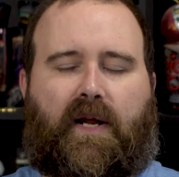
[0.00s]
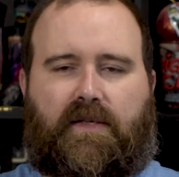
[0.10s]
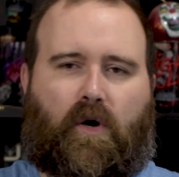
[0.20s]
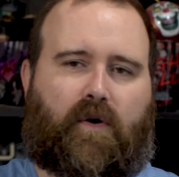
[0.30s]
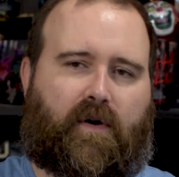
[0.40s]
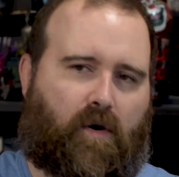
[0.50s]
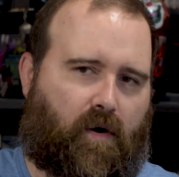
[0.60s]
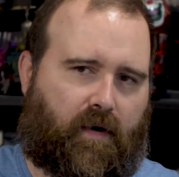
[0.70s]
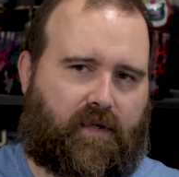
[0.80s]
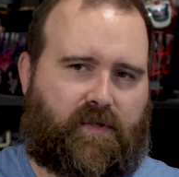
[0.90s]
gets harder and
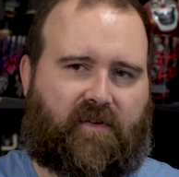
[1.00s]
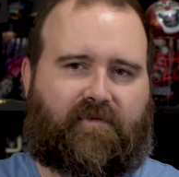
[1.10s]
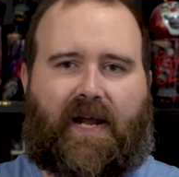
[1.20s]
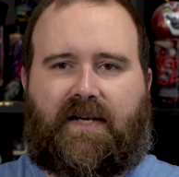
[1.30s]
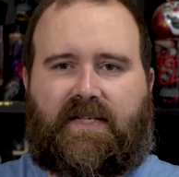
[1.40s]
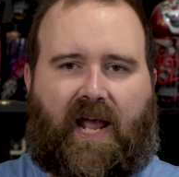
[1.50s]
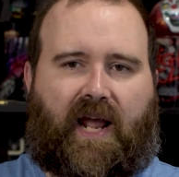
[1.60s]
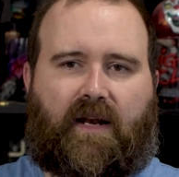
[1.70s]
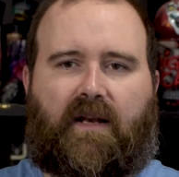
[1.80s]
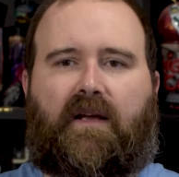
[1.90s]
harder to sort of
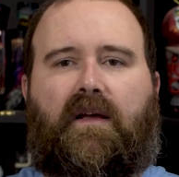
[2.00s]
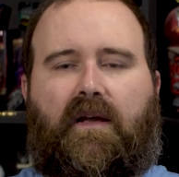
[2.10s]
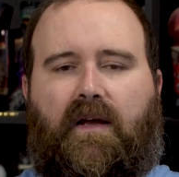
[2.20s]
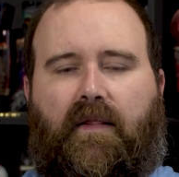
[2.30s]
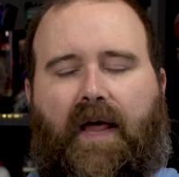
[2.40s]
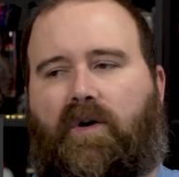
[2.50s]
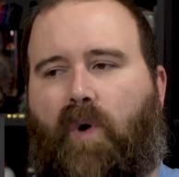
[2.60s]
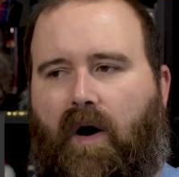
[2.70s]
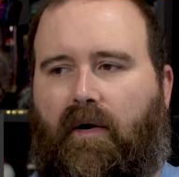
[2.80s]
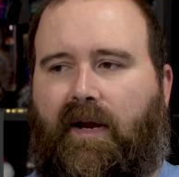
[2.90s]
maintain that
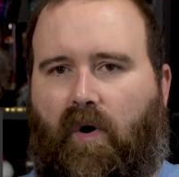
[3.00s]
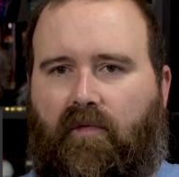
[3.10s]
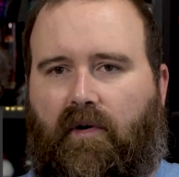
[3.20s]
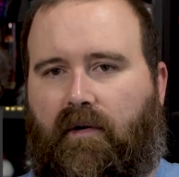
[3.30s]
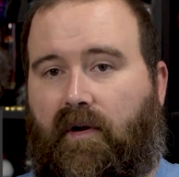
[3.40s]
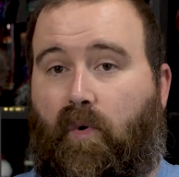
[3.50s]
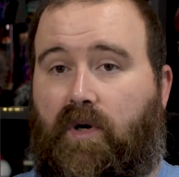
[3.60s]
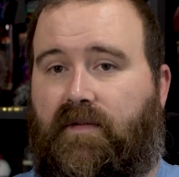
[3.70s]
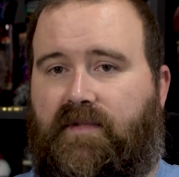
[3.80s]
quality over the course